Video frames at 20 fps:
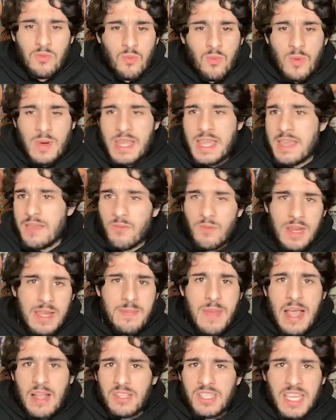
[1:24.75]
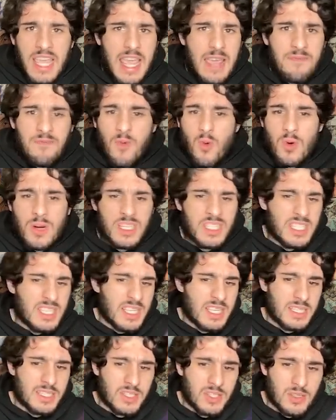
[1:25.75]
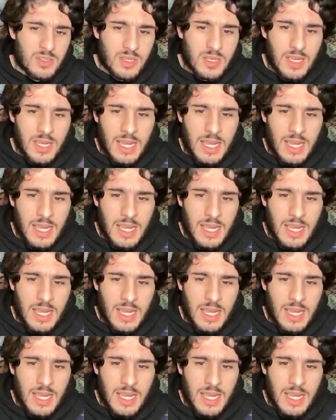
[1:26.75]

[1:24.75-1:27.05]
three rebounds a game, four assists,